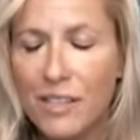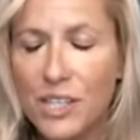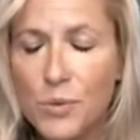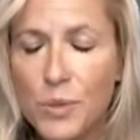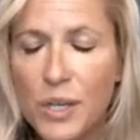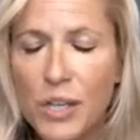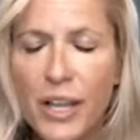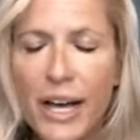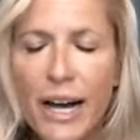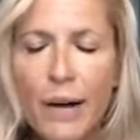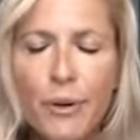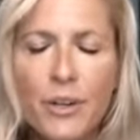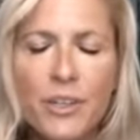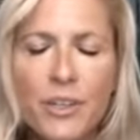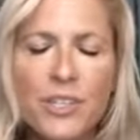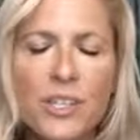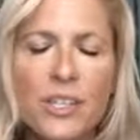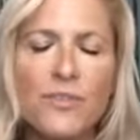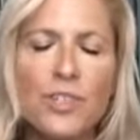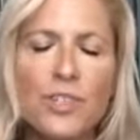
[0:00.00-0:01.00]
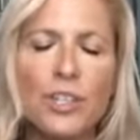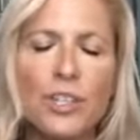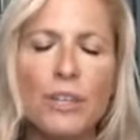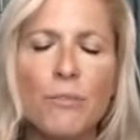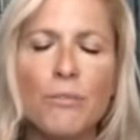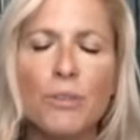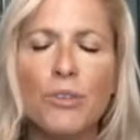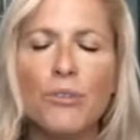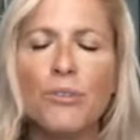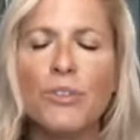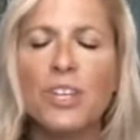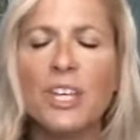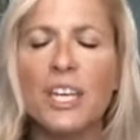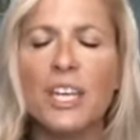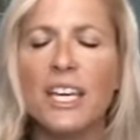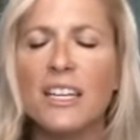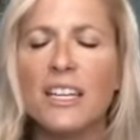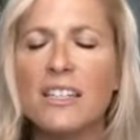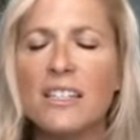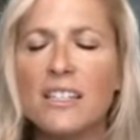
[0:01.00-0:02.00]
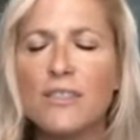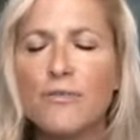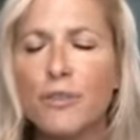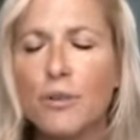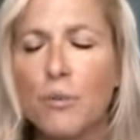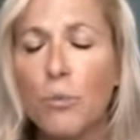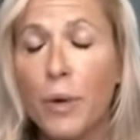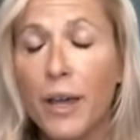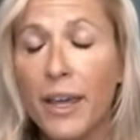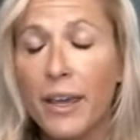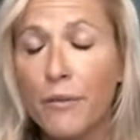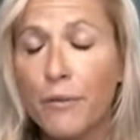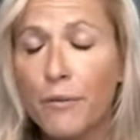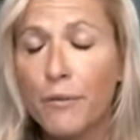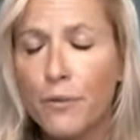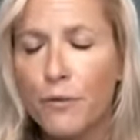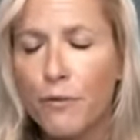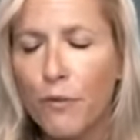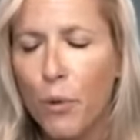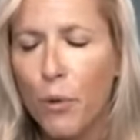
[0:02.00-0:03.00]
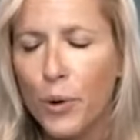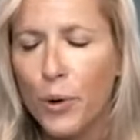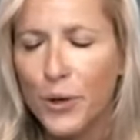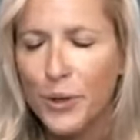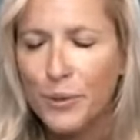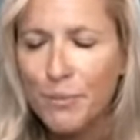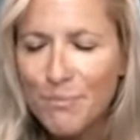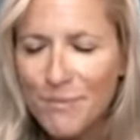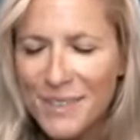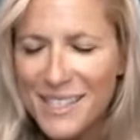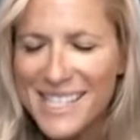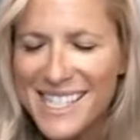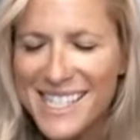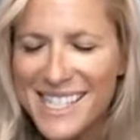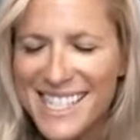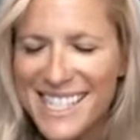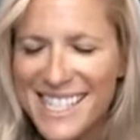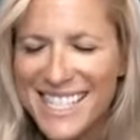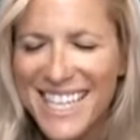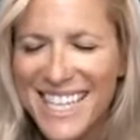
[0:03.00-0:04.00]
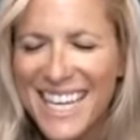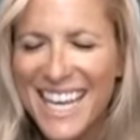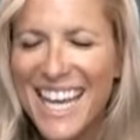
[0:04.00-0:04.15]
as we allow ourselves to communicate in different wave forms,